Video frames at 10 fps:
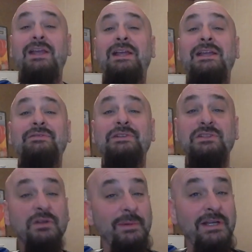if it's
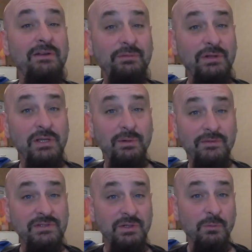going to be good for you, if
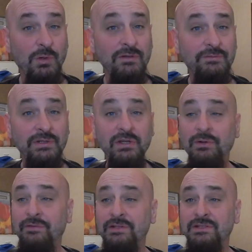it's going to work for you,
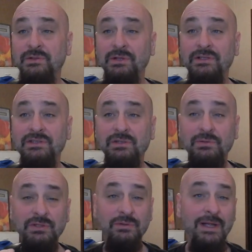if it's going to
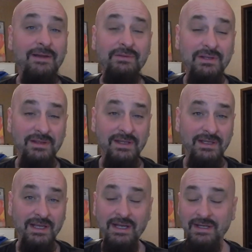do
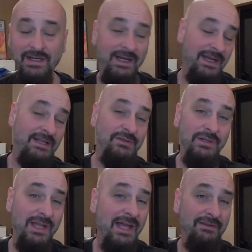everything, and I do
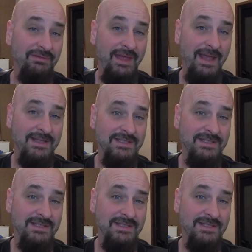a lot of that.